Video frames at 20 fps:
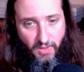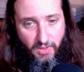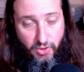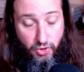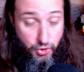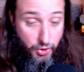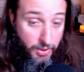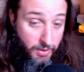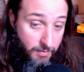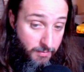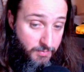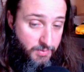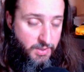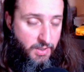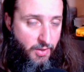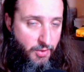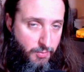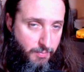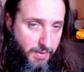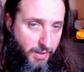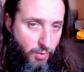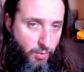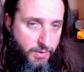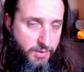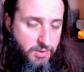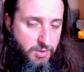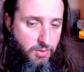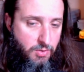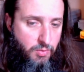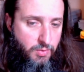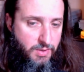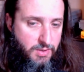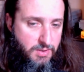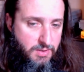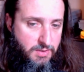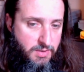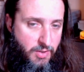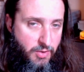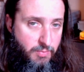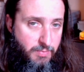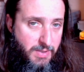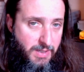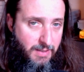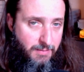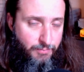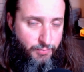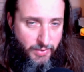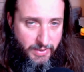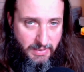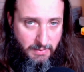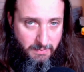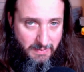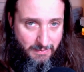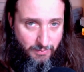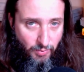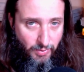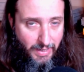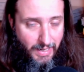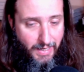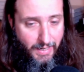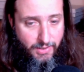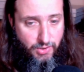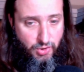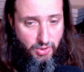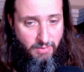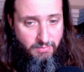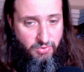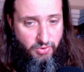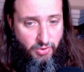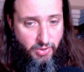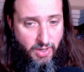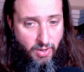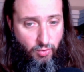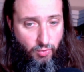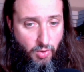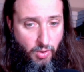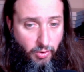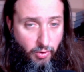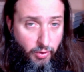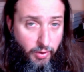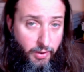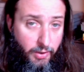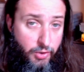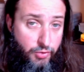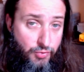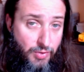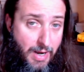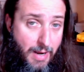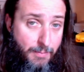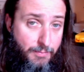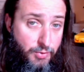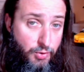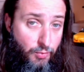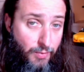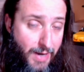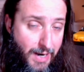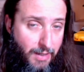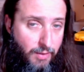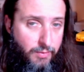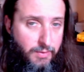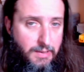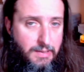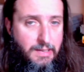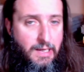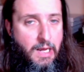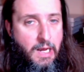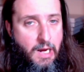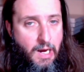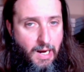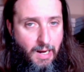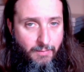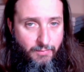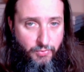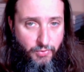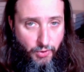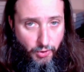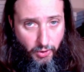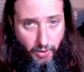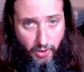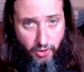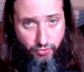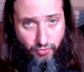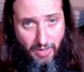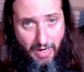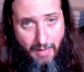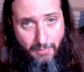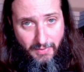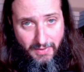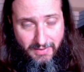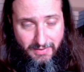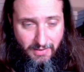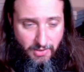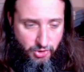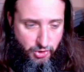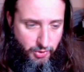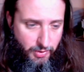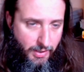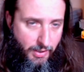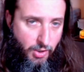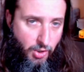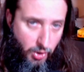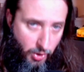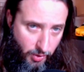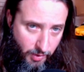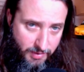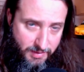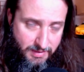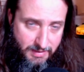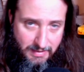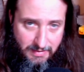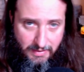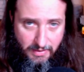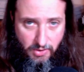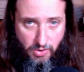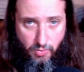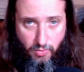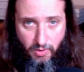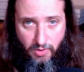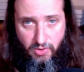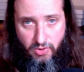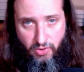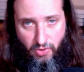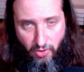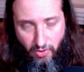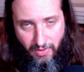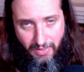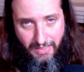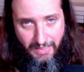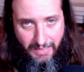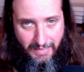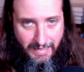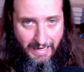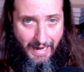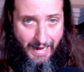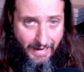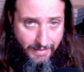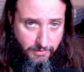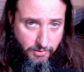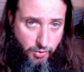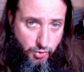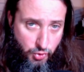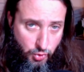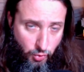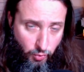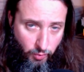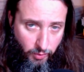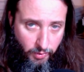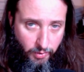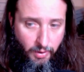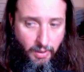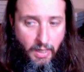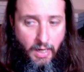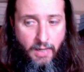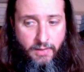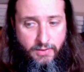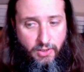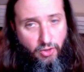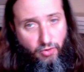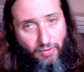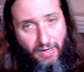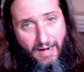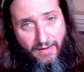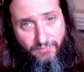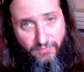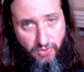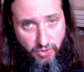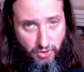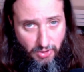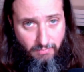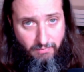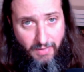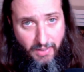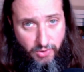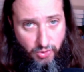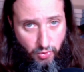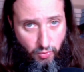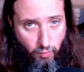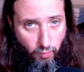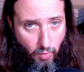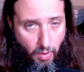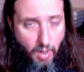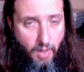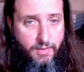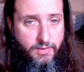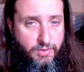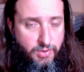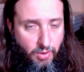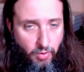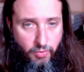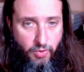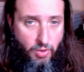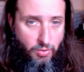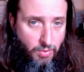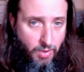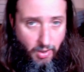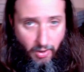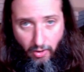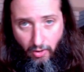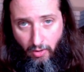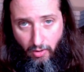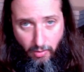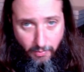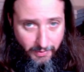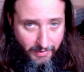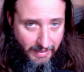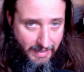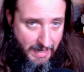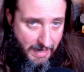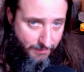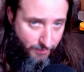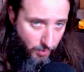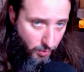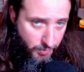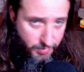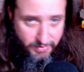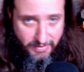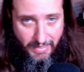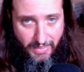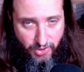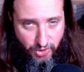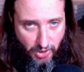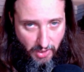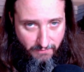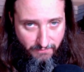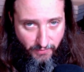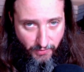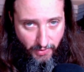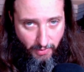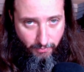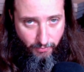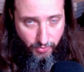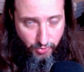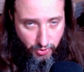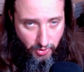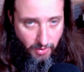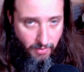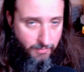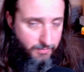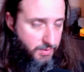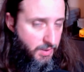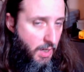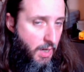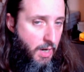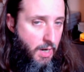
Gems, another big one too. This is another big complaint that people had. Gems are no longer going to drop directly. They're going to drop essentially a currency that you can turn in at the jeweler to craft the gem that you want. So no longer are we going to have a whole stash set filled up with gems.